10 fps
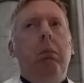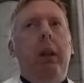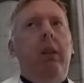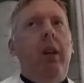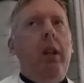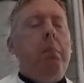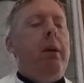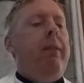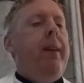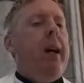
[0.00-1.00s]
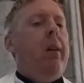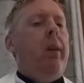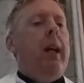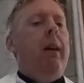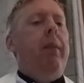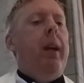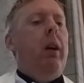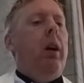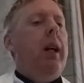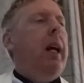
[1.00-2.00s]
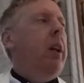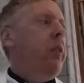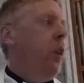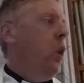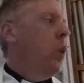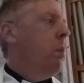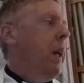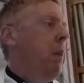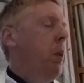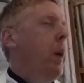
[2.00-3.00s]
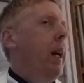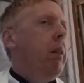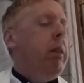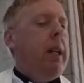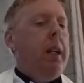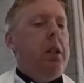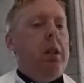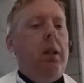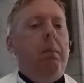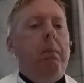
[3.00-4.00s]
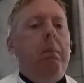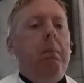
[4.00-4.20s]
we see the profound love that God has for all people and creation.